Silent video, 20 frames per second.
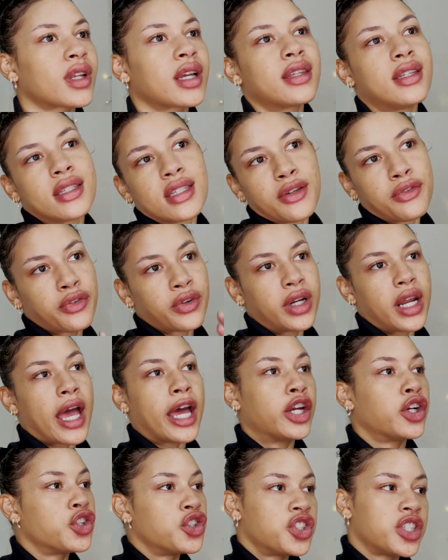the different
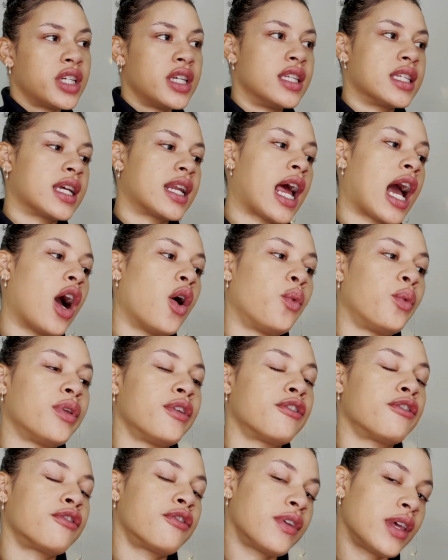energies and how we
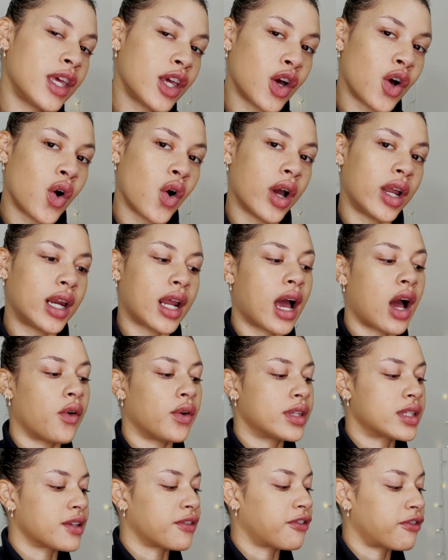feel and how
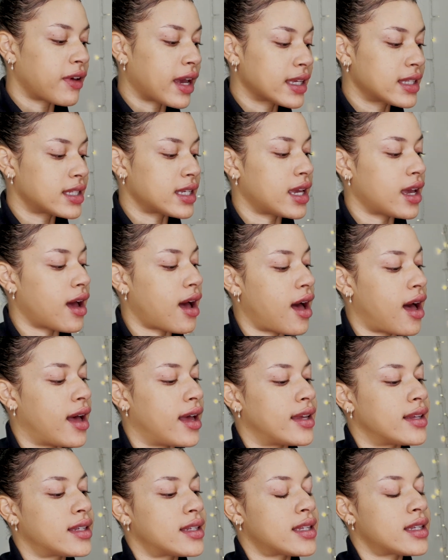it's affecting
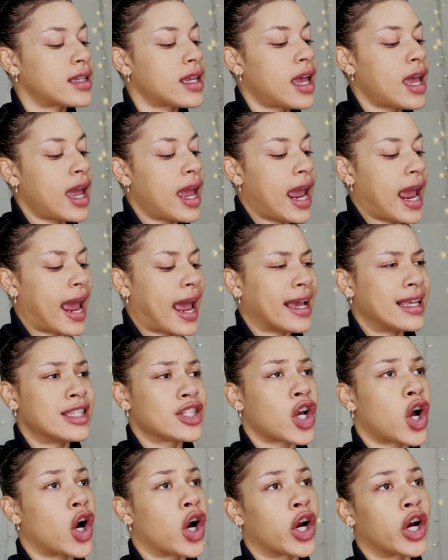us and
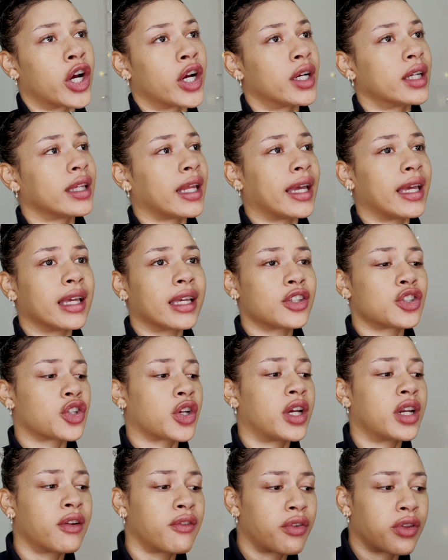our
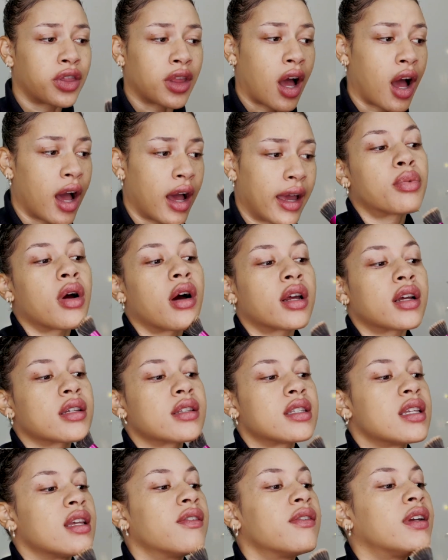train of thought,
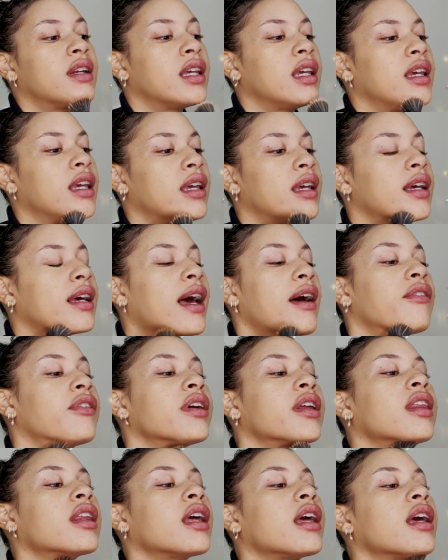productivity,
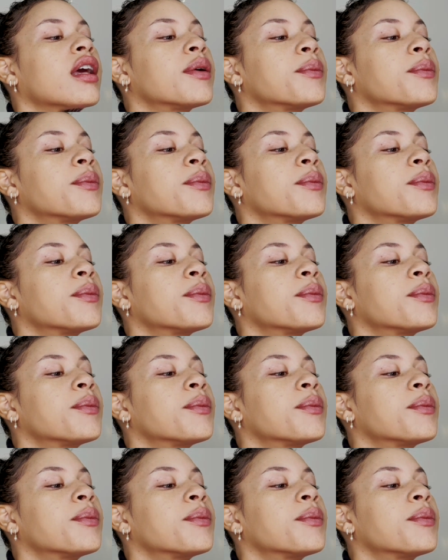everything.